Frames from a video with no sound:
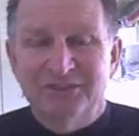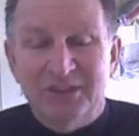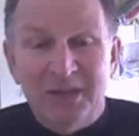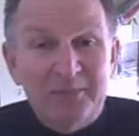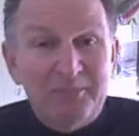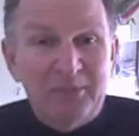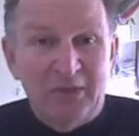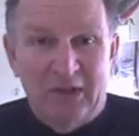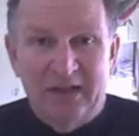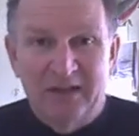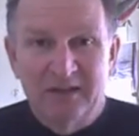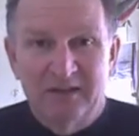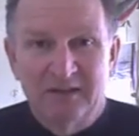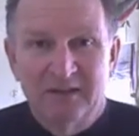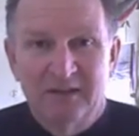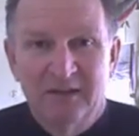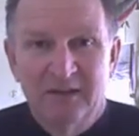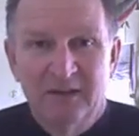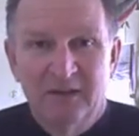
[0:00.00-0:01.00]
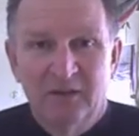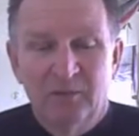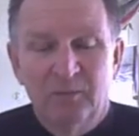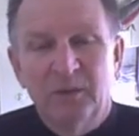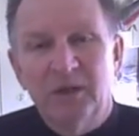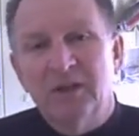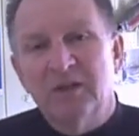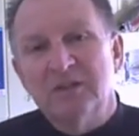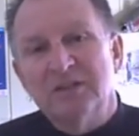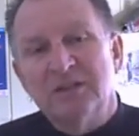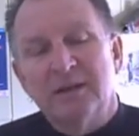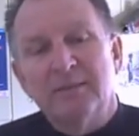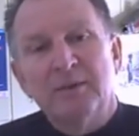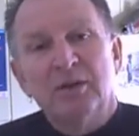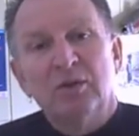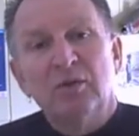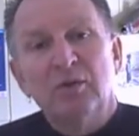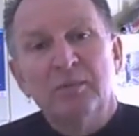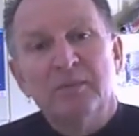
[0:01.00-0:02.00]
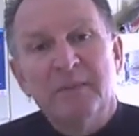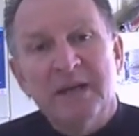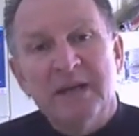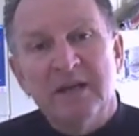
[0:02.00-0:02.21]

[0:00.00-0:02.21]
something. Because I'm an old